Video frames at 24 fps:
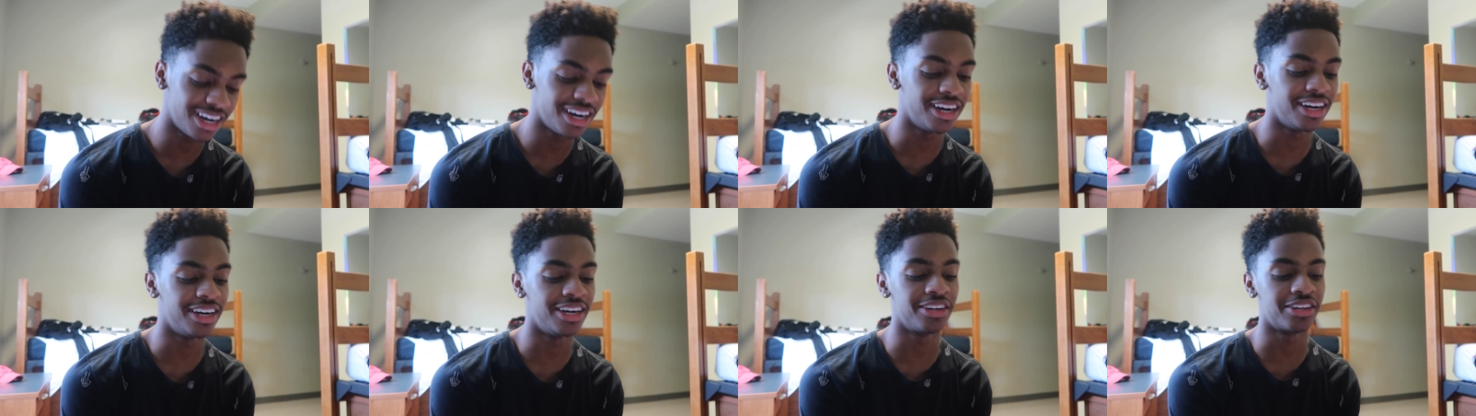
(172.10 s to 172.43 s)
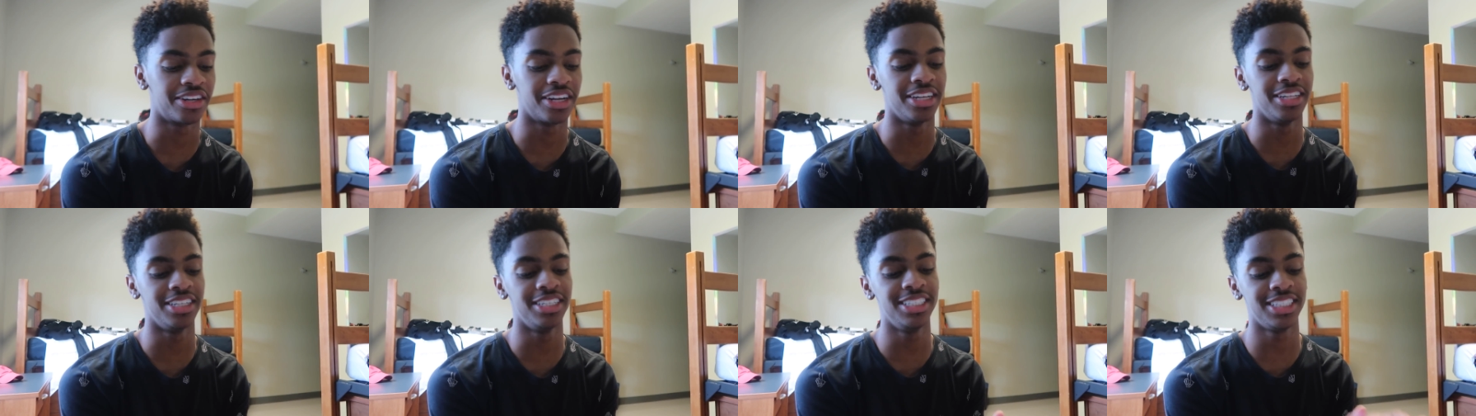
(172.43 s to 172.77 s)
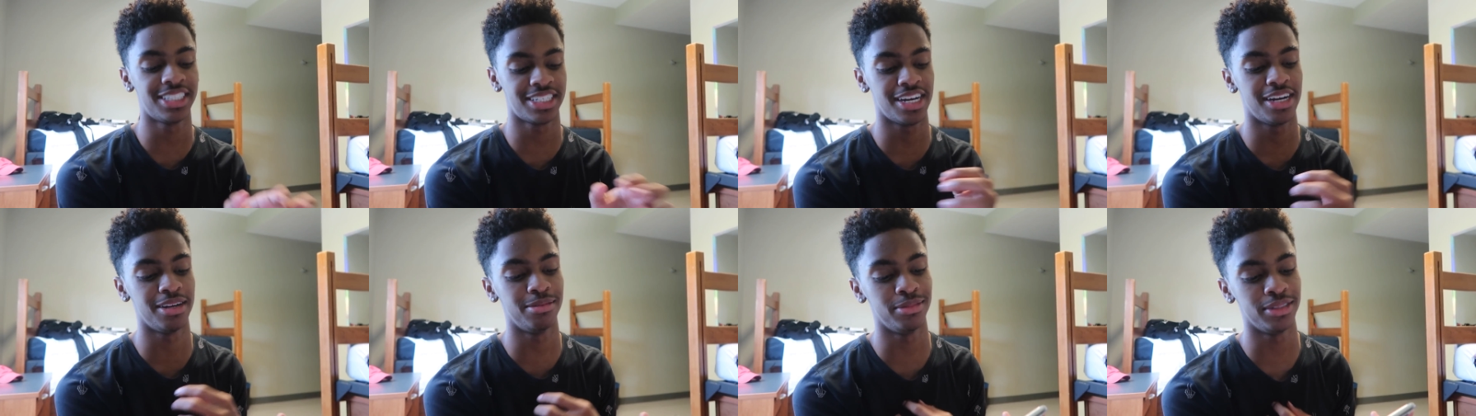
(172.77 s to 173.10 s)
Alright, okay,
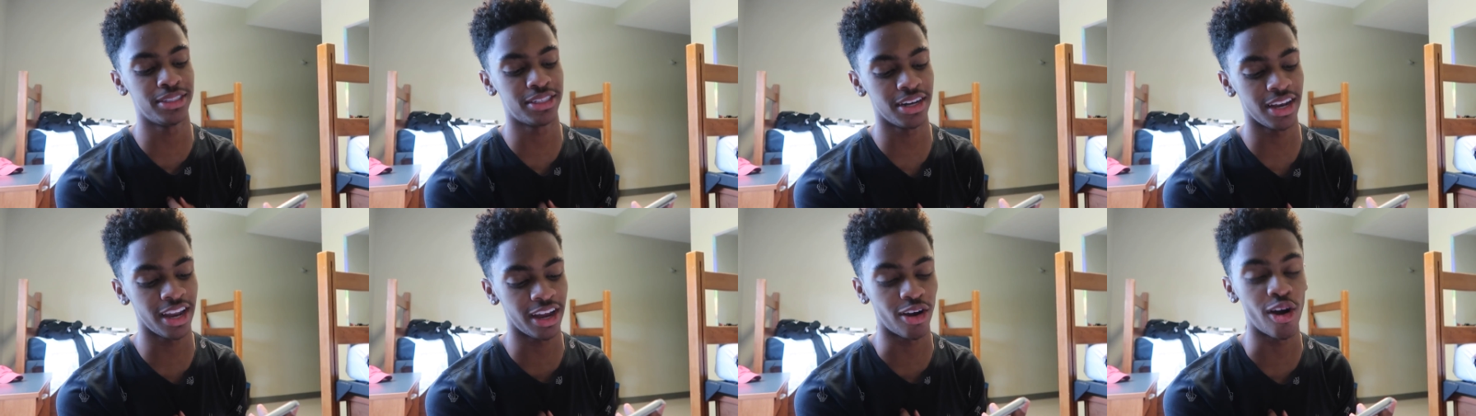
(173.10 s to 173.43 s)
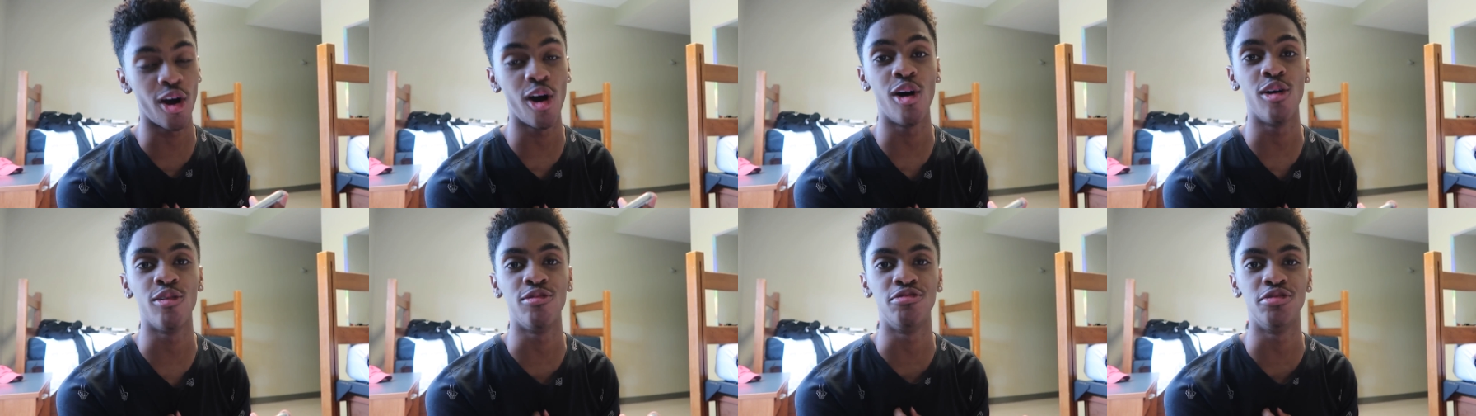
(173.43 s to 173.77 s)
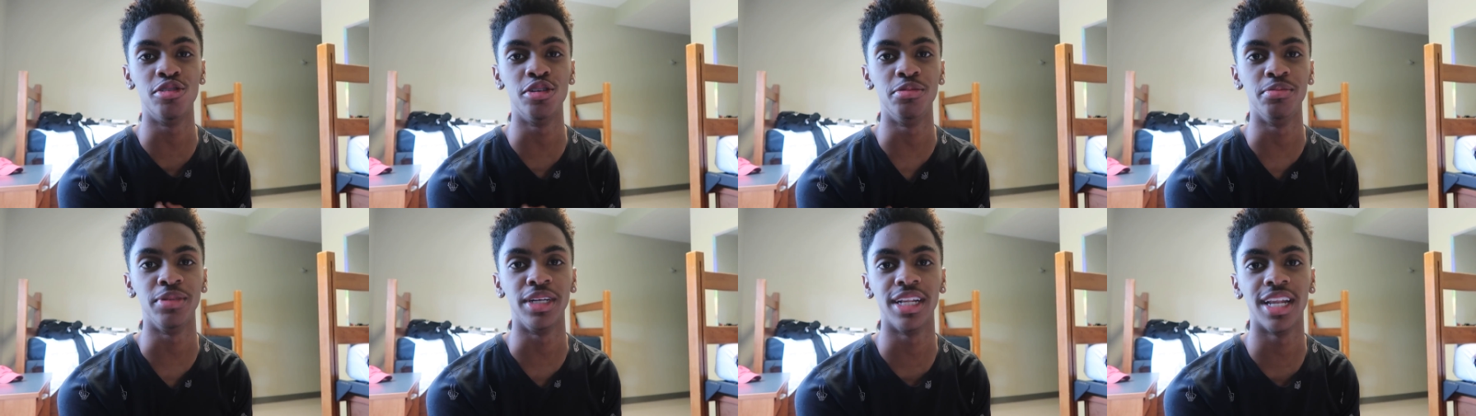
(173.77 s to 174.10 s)
these comments are like all
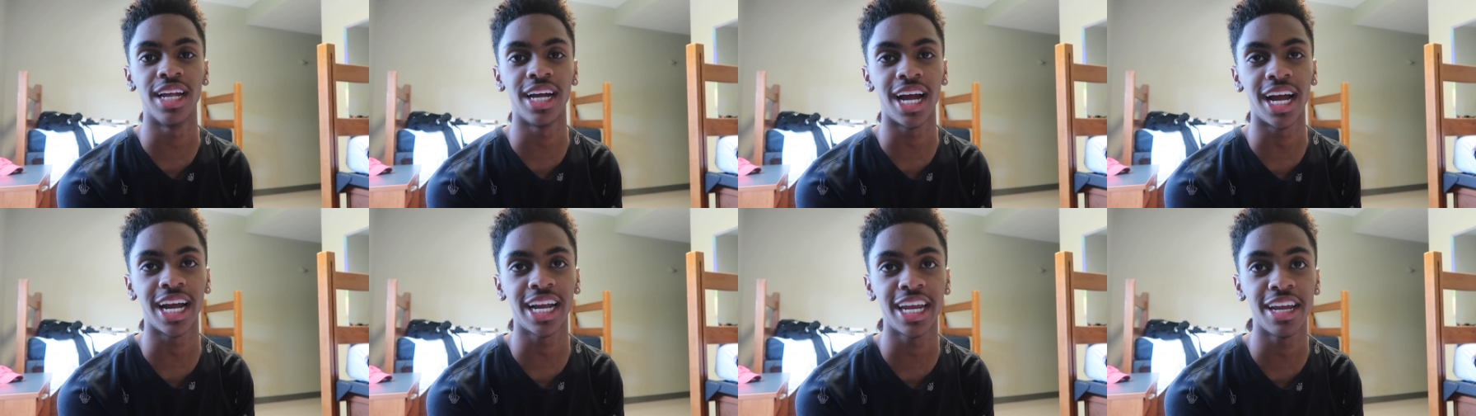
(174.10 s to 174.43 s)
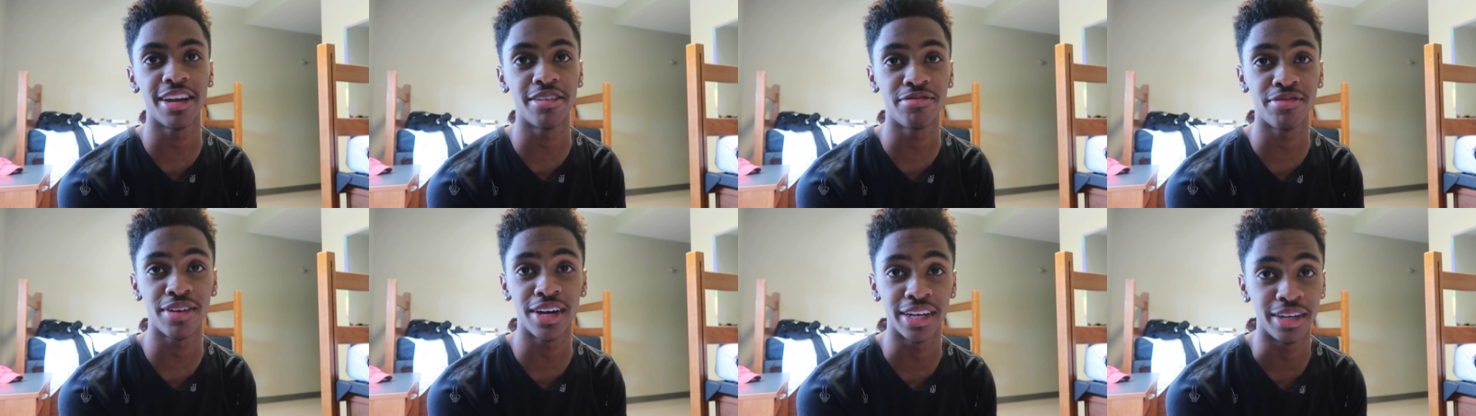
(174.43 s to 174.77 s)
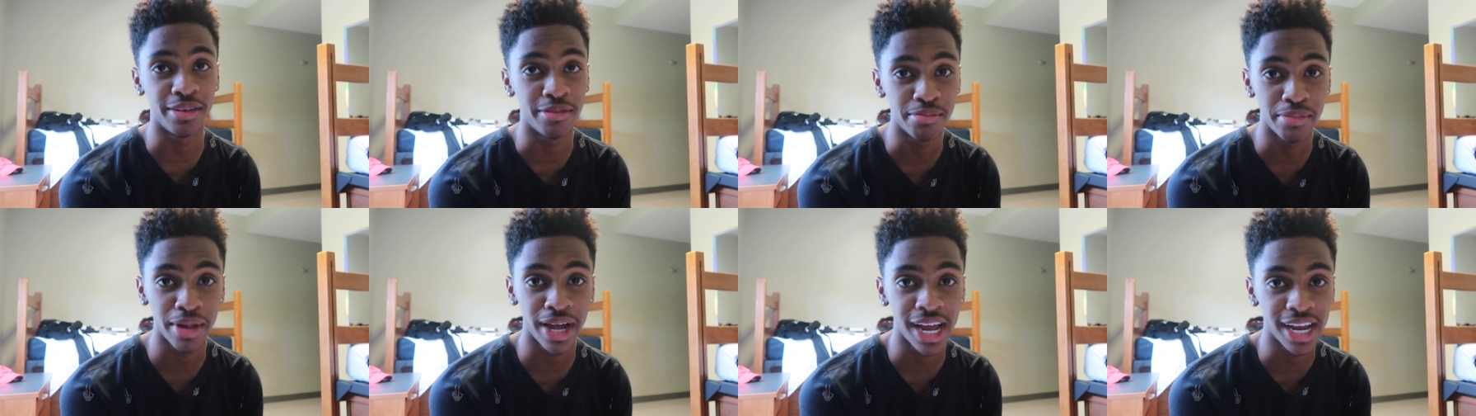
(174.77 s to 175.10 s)
for me. Like I can't
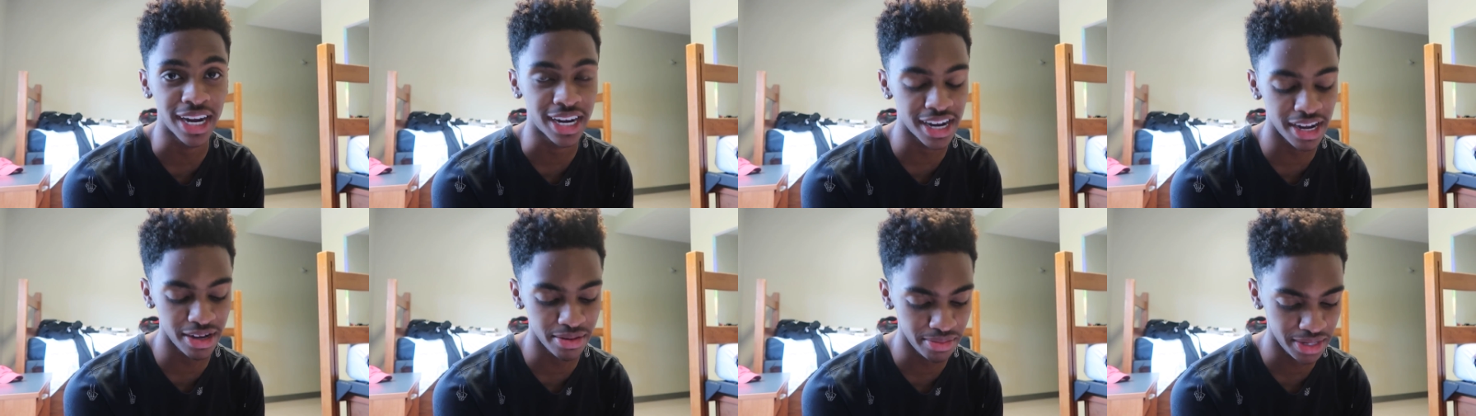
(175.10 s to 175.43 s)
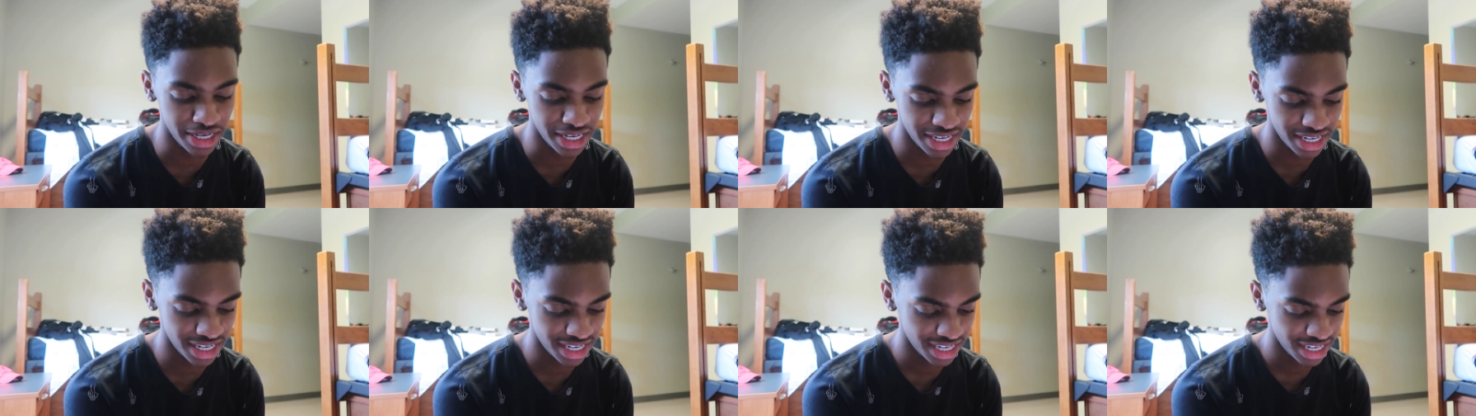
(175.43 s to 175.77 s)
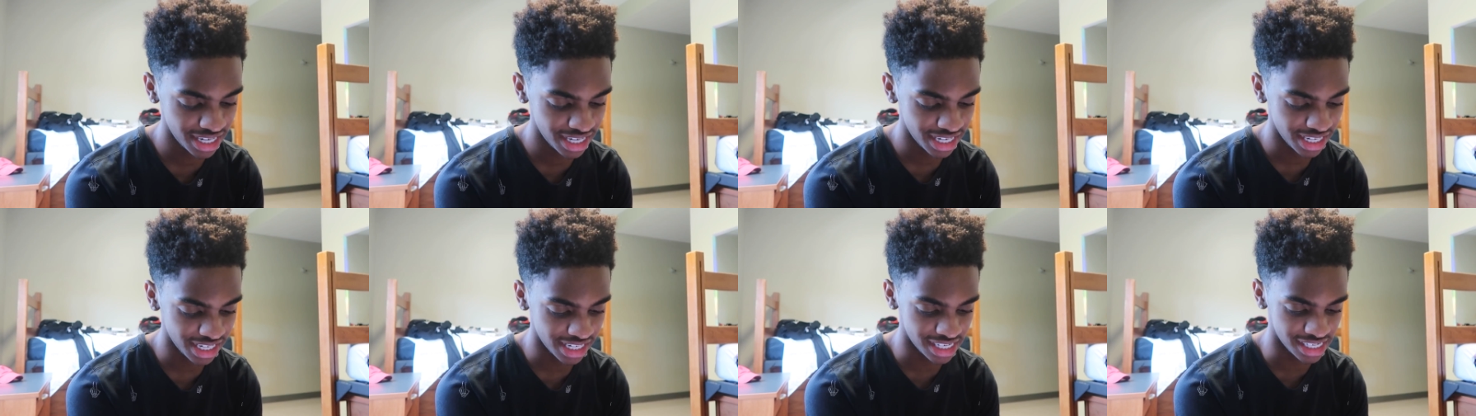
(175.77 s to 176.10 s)
find a bad comment.
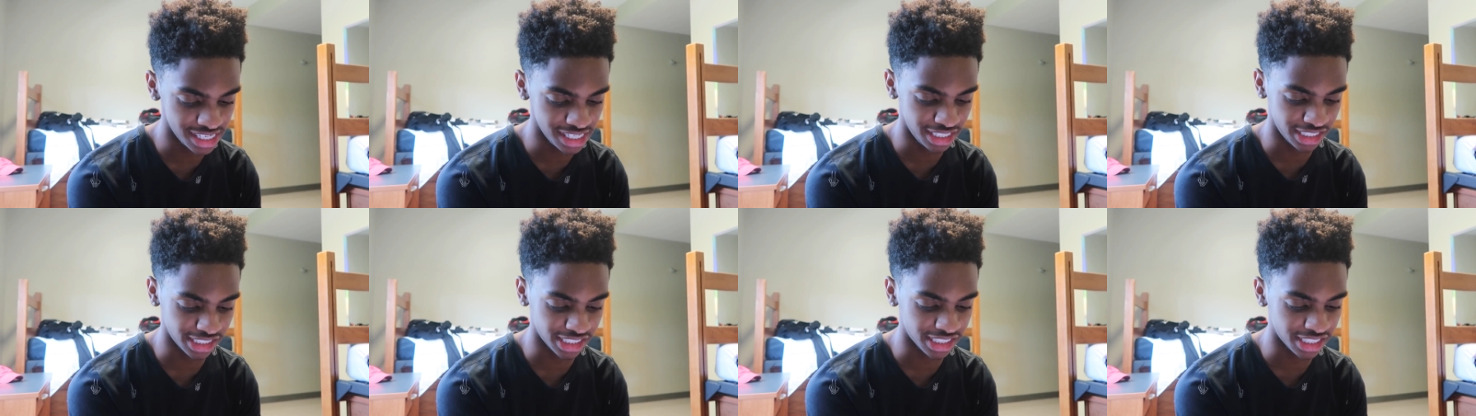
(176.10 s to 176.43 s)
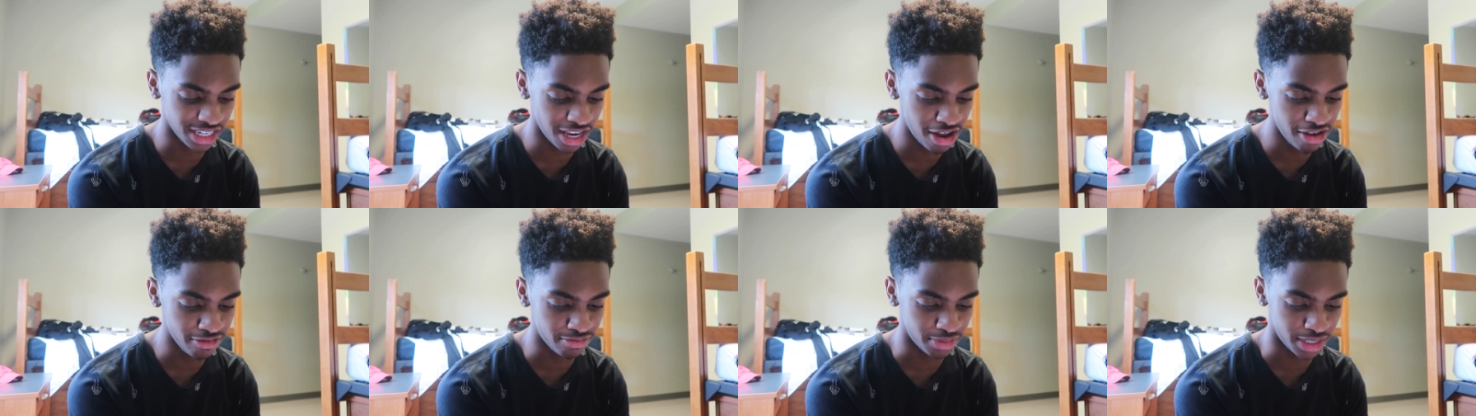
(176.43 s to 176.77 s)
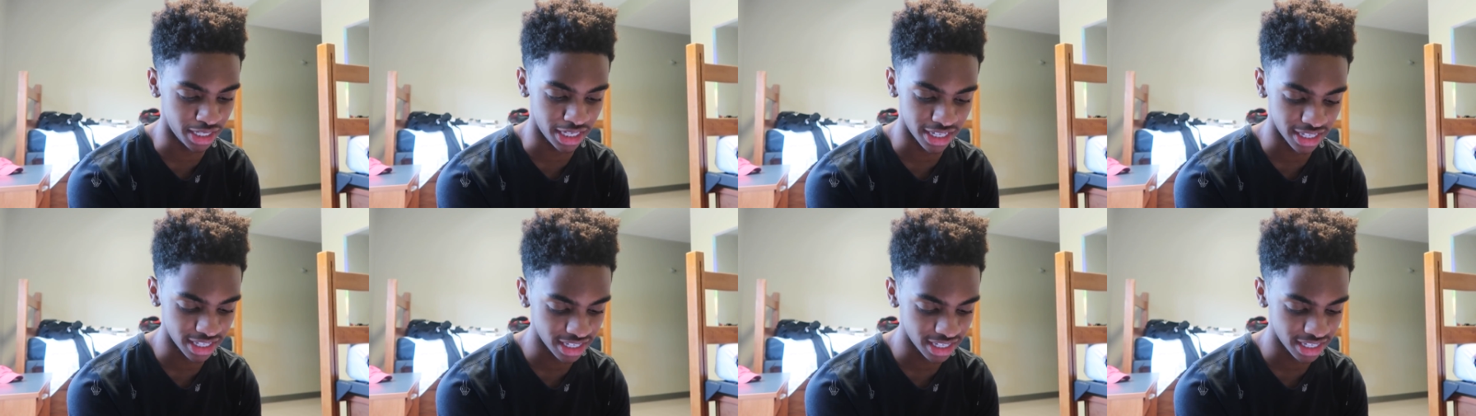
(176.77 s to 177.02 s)
They just love me.